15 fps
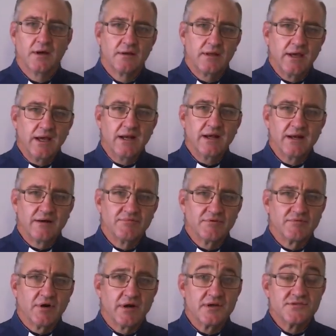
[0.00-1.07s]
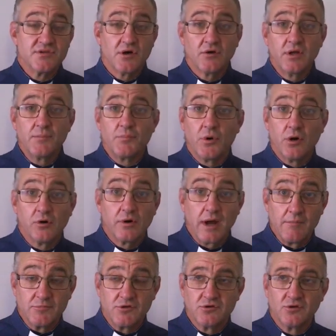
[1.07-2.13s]
The healing love of God is the only
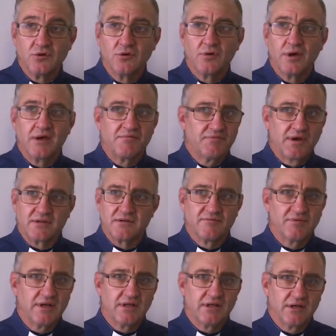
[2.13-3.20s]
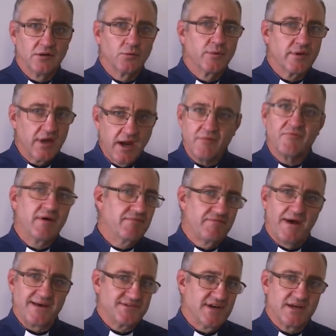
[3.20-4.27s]
program to effectively deal with every
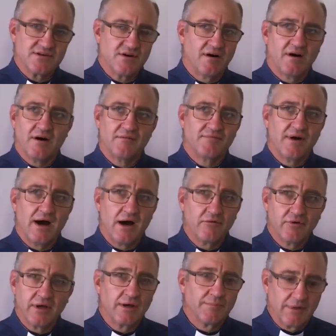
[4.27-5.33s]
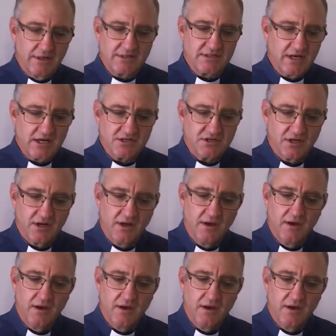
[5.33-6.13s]
facet of our rehabilitation,